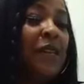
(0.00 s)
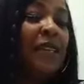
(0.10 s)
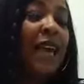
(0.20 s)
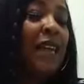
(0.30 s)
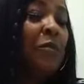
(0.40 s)
a
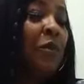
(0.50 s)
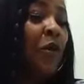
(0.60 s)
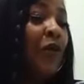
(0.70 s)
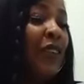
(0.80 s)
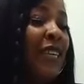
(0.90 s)
lot of
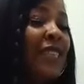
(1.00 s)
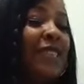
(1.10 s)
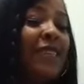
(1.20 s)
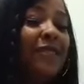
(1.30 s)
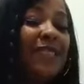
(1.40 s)
movies
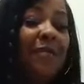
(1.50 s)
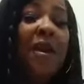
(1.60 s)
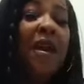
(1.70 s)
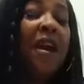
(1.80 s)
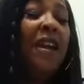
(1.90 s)
and
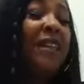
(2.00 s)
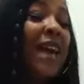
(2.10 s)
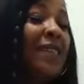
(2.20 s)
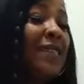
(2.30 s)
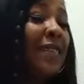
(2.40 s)
a
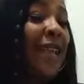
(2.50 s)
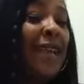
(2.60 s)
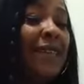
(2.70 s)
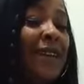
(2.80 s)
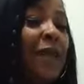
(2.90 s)
lot of
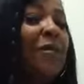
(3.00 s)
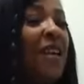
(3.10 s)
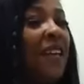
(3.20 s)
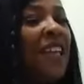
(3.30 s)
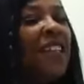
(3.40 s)
stand up,
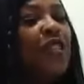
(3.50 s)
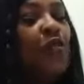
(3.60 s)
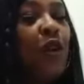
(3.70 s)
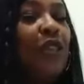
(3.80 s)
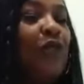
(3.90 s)
and I just
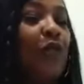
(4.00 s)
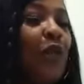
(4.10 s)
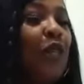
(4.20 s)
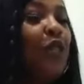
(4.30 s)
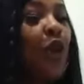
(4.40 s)
wanted to
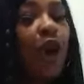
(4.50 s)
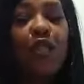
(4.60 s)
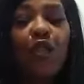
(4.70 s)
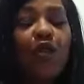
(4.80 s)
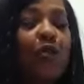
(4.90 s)
really talk
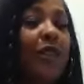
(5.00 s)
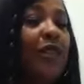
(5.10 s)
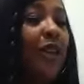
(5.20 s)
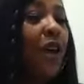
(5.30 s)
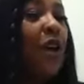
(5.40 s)
to you
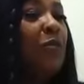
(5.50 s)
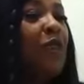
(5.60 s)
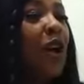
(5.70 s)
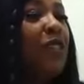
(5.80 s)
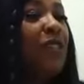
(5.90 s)
and
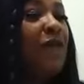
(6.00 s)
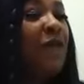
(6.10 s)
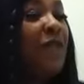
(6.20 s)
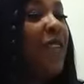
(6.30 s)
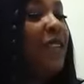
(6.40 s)
talk to
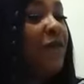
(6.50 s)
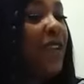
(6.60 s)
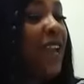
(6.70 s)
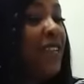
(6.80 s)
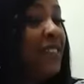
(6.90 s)
let the
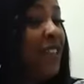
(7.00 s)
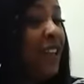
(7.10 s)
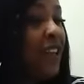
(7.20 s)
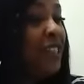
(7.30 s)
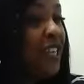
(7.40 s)
fans
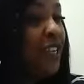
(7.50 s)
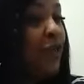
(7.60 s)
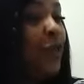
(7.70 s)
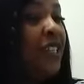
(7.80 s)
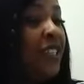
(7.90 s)
see
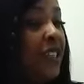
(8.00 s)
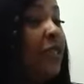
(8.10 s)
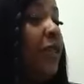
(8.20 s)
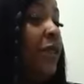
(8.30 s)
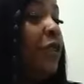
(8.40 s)
you and get
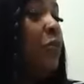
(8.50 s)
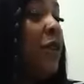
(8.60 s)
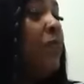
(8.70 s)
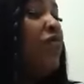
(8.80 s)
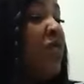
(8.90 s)
a little
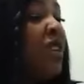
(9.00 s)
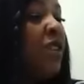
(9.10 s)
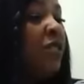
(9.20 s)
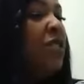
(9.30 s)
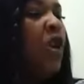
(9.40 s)
bit
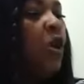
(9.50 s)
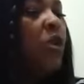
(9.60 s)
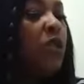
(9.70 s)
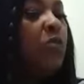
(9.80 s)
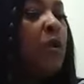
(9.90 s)
to know a
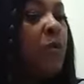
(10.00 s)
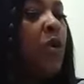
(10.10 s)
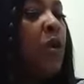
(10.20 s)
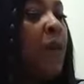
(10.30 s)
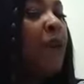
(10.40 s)
little bit
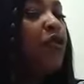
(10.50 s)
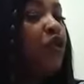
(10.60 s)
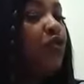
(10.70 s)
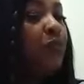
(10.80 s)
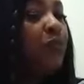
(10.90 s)
more about
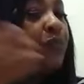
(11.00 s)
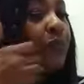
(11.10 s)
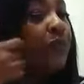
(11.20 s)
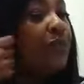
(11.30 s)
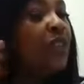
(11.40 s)
you
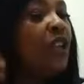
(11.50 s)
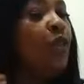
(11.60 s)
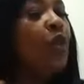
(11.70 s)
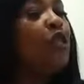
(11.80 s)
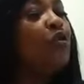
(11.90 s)
and
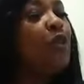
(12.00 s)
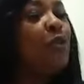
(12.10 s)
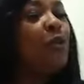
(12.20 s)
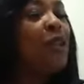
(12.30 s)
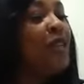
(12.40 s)
what you
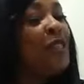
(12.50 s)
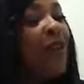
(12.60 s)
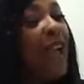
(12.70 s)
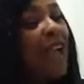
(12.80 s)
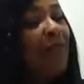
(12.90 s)
do. So
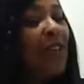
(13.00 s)
I have